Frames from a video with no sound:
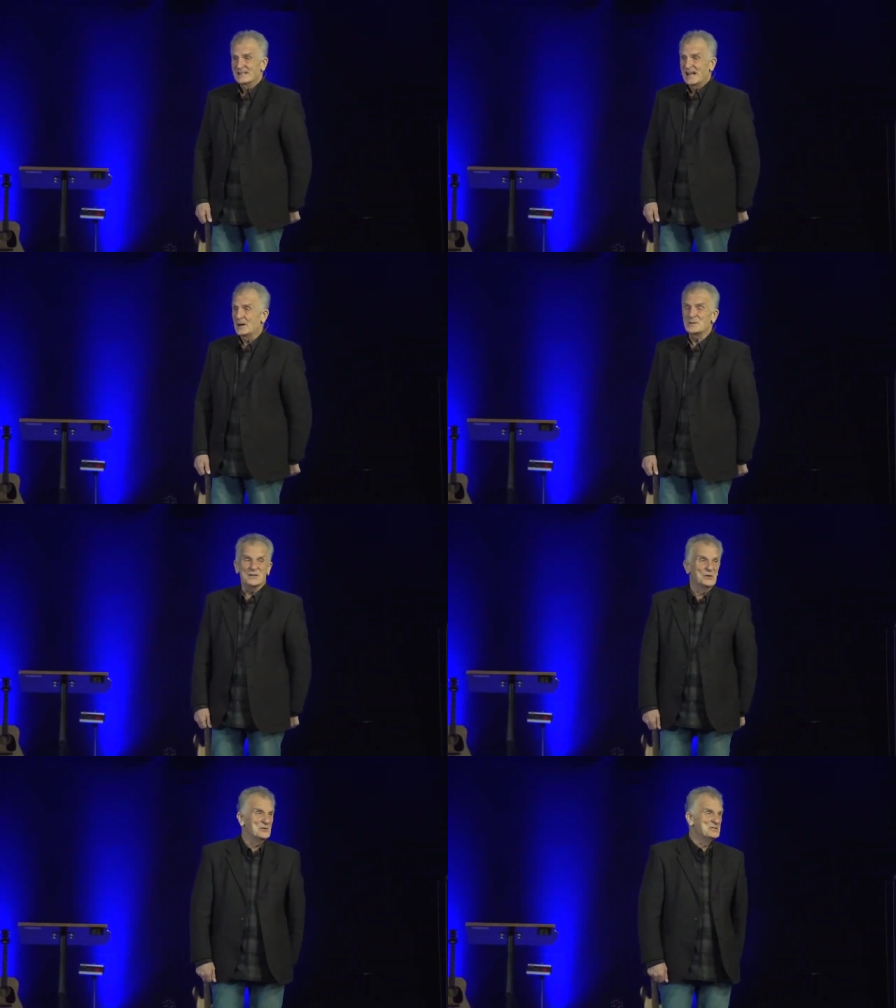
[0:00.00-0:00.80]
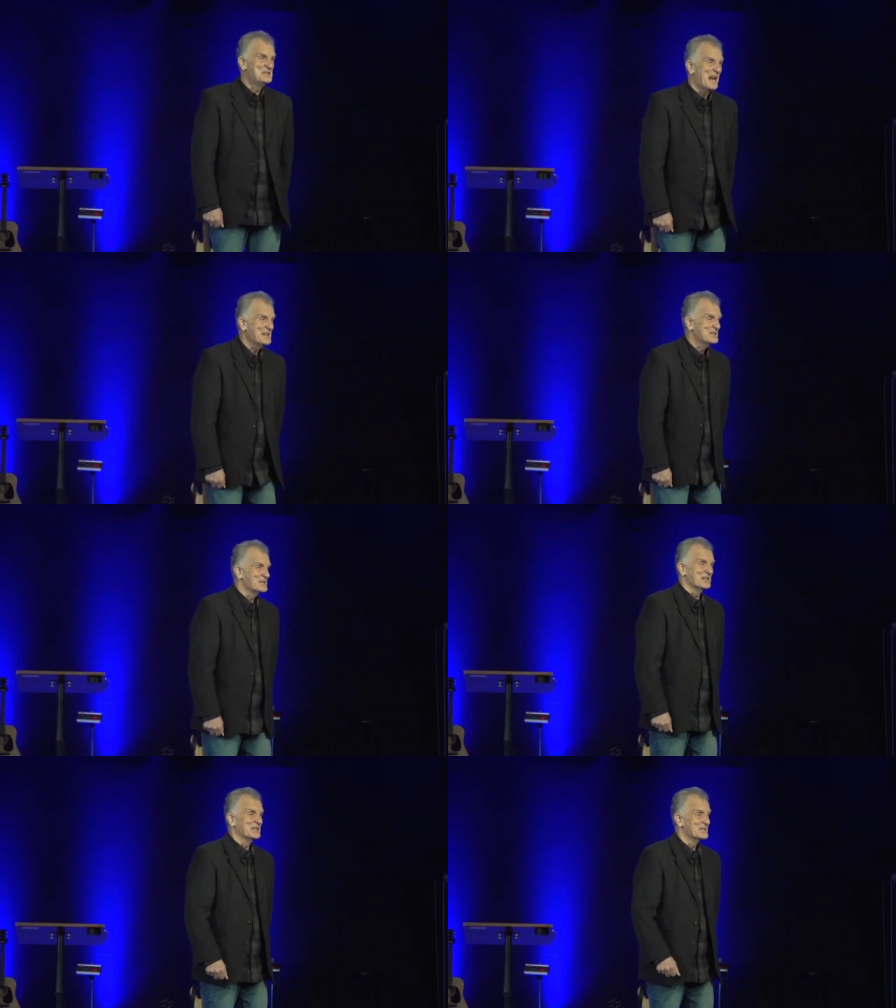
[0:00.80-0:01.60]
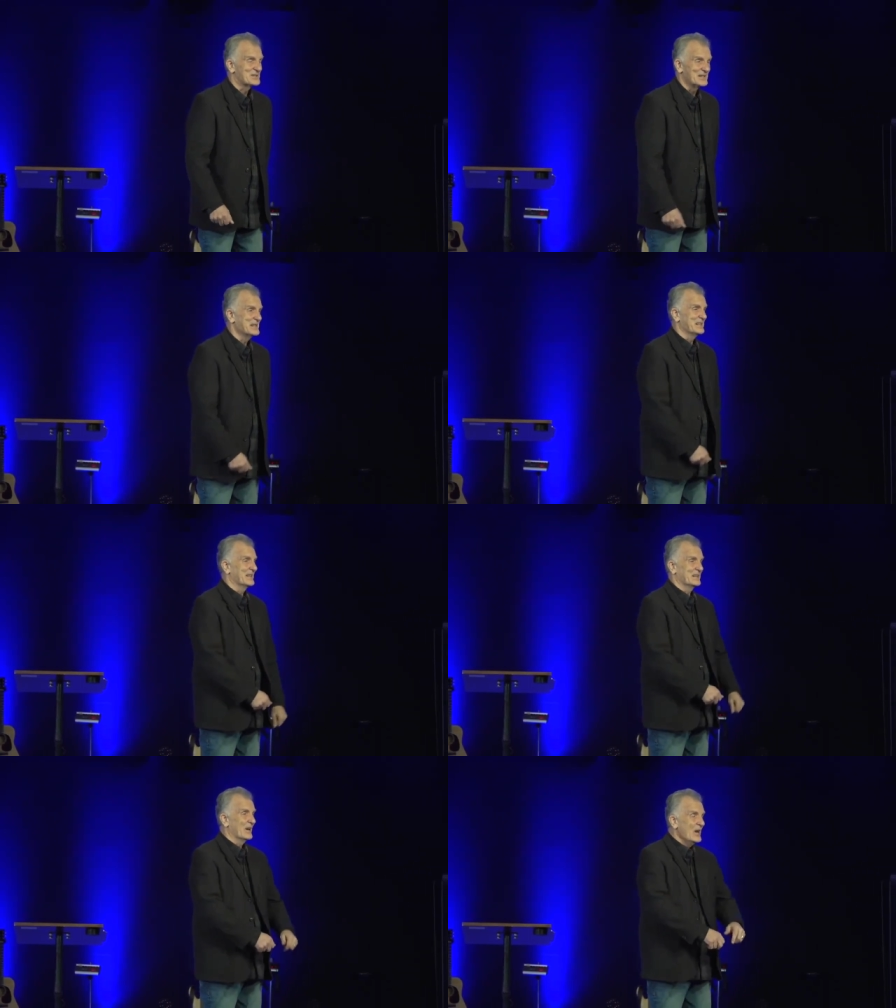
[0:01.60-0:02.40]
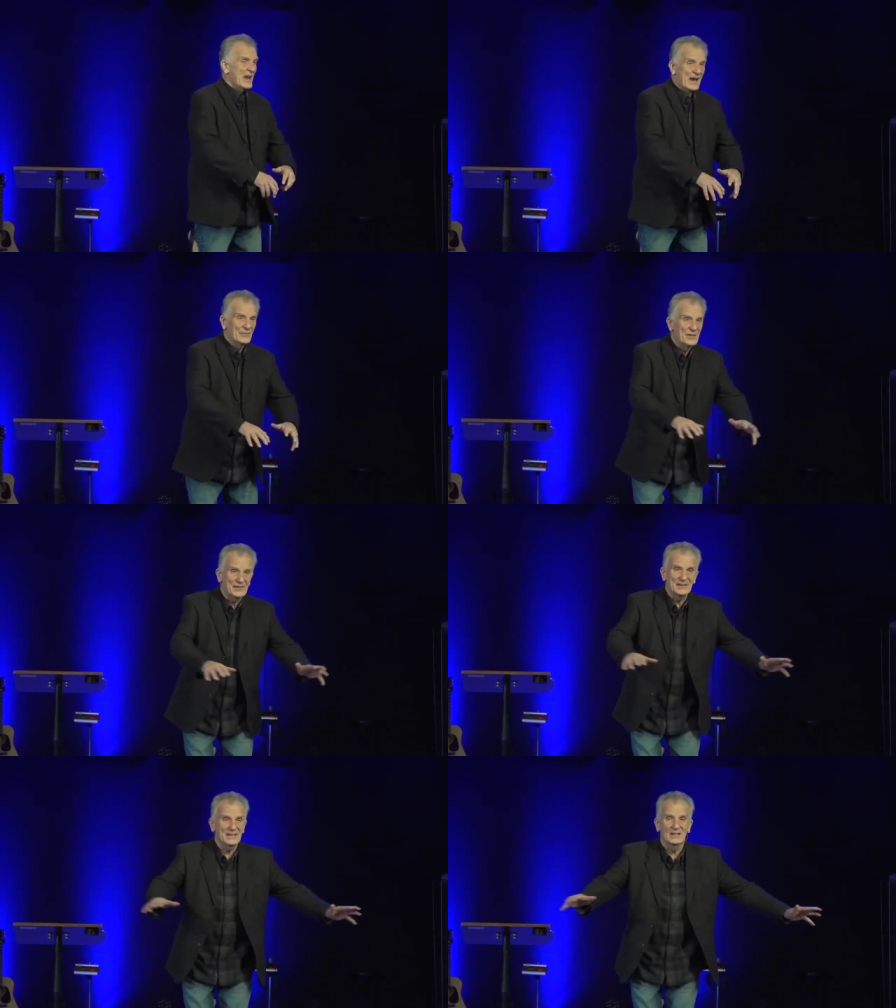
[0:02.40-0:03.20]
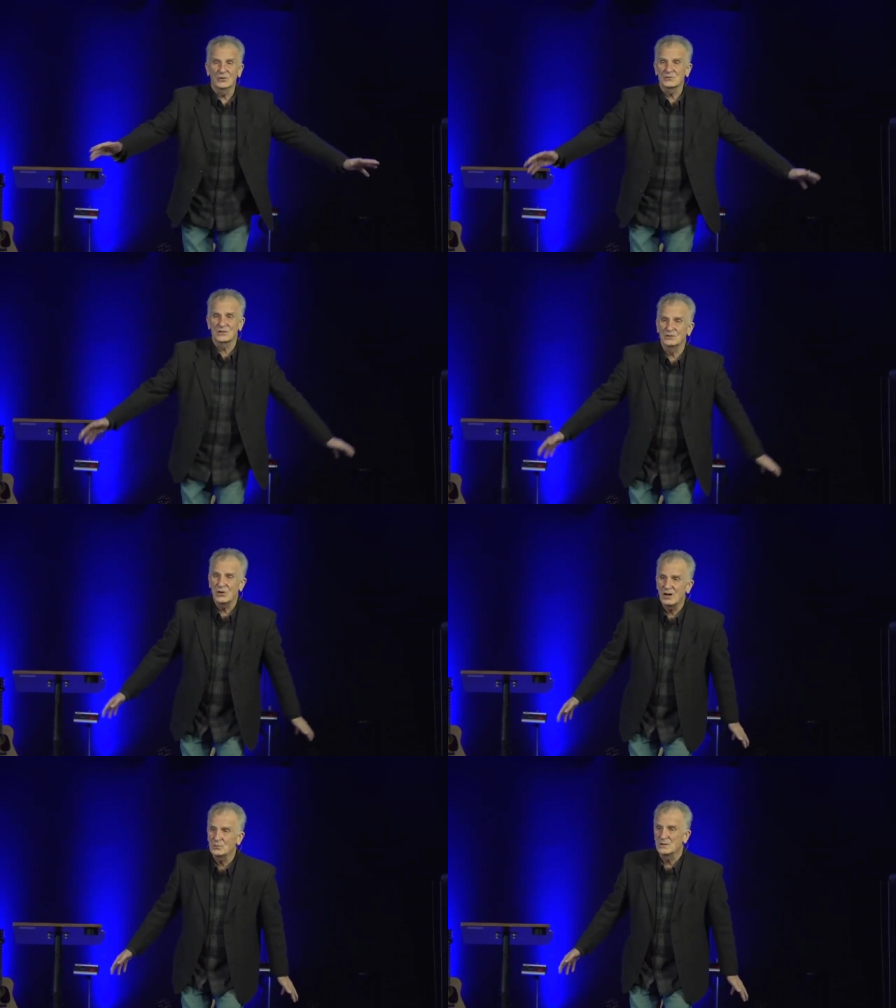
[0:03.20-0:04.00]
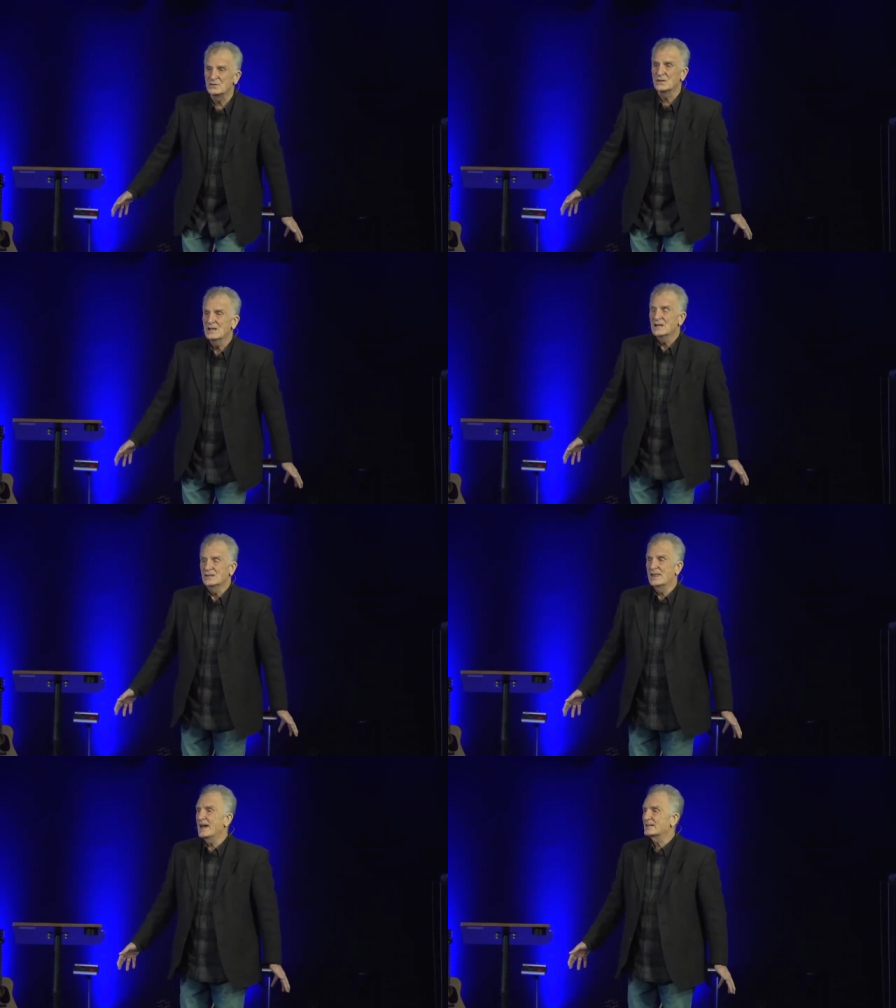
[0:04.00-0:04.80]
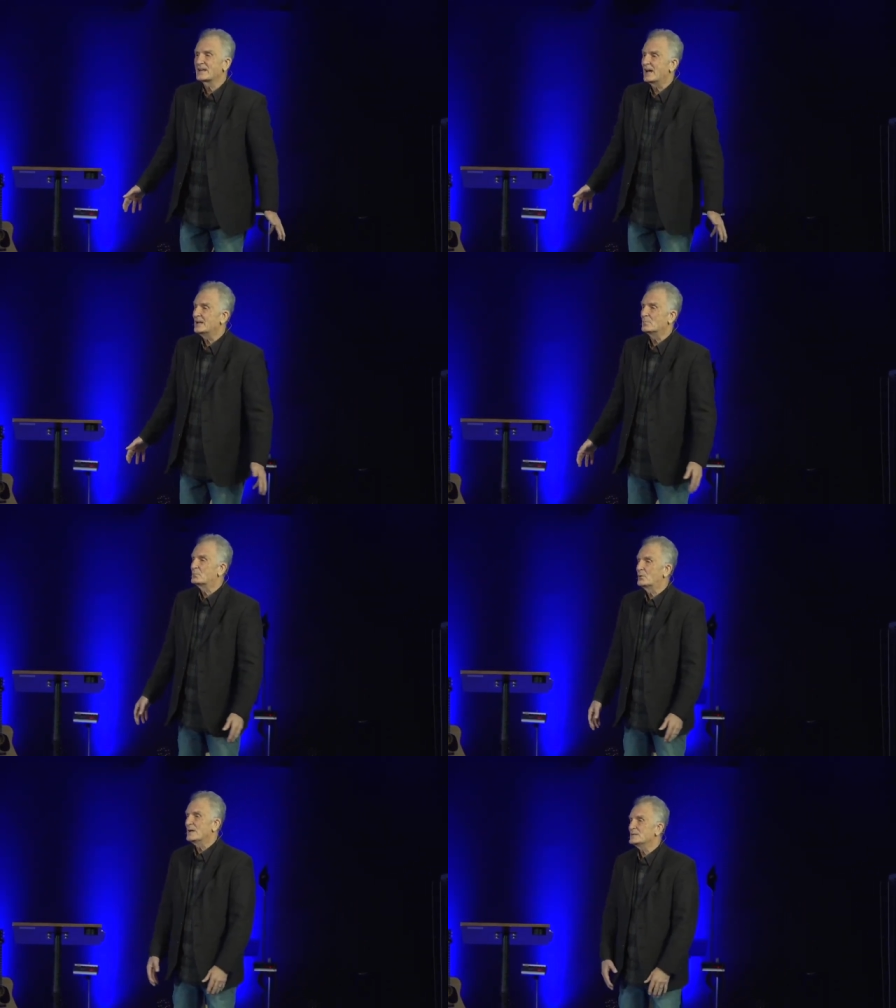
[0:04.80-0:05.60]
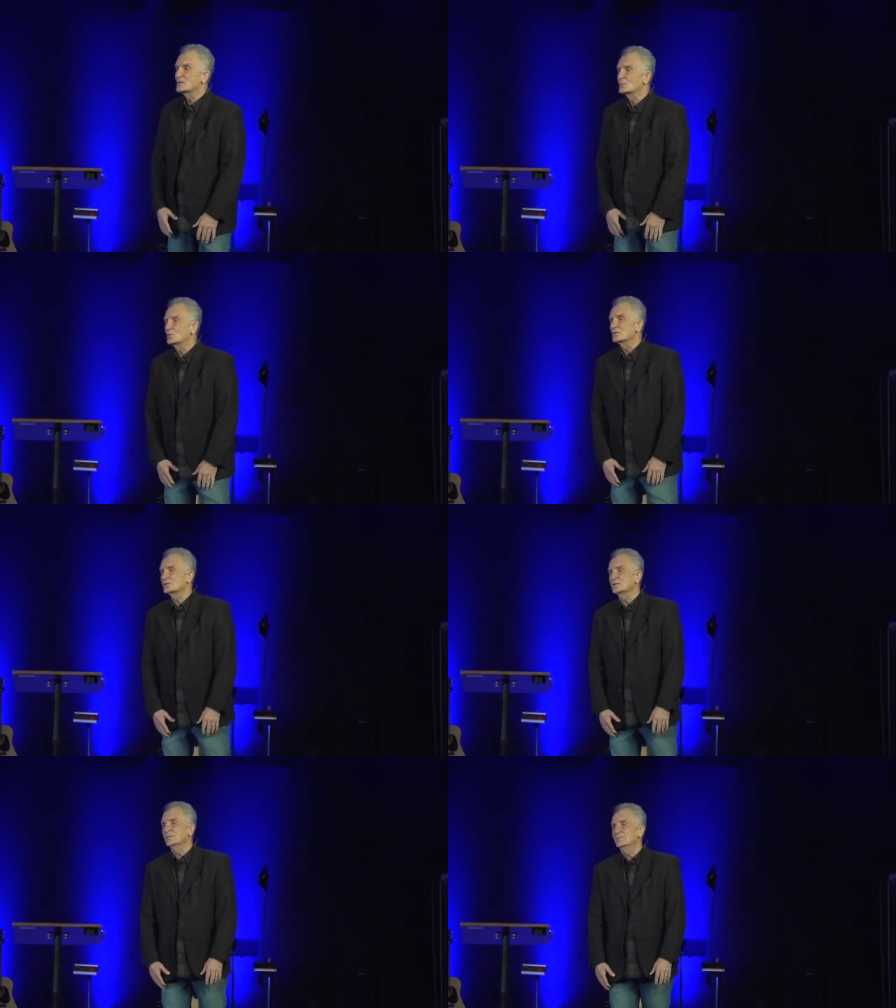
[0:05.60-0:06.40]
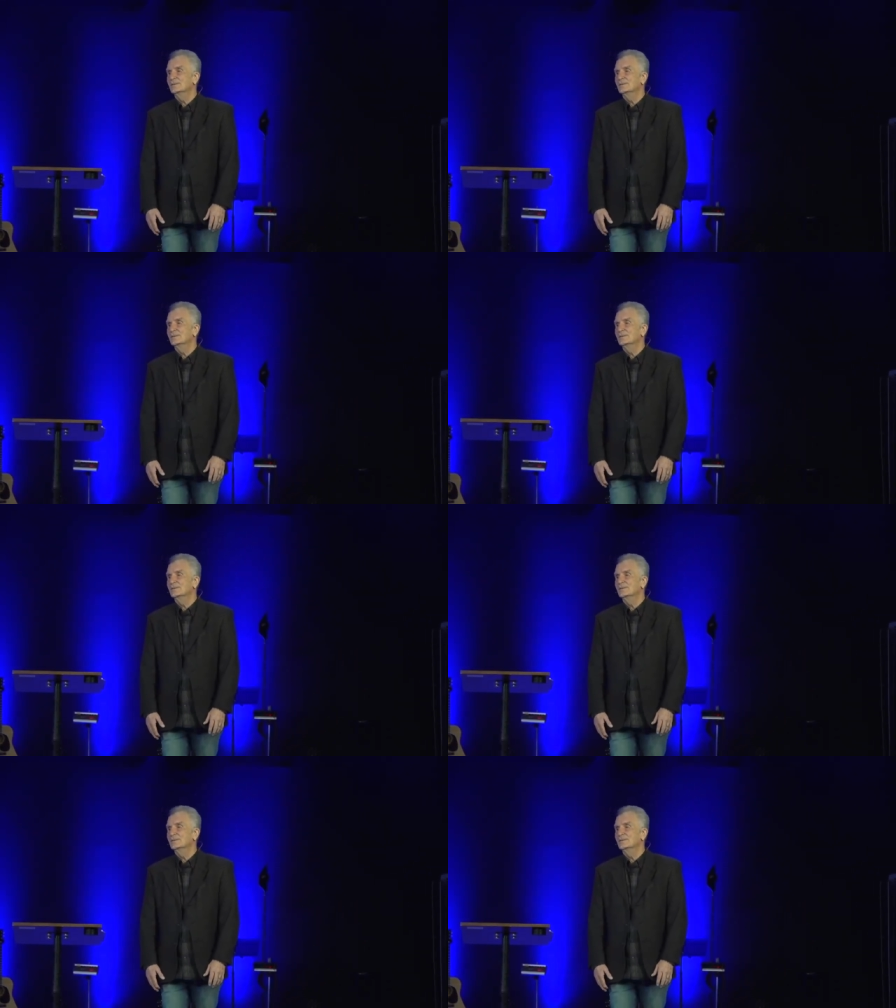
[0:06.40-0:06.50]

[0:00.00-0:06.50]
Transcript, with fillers: I mean, they're dancing and singing and everything that goes along with that kind of praise and worship.